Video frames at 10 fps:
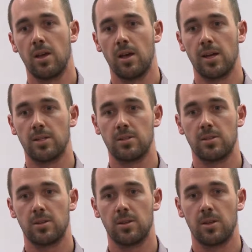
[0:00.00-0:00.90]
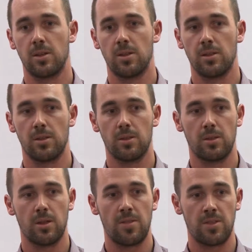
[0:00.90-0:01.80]
at
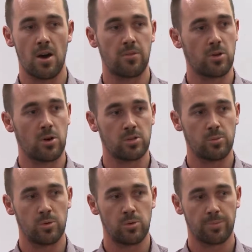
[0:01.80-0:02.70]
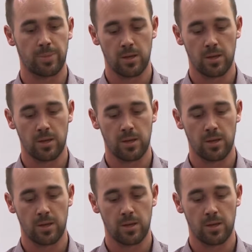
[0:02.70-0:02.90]
the Alfred Hospital.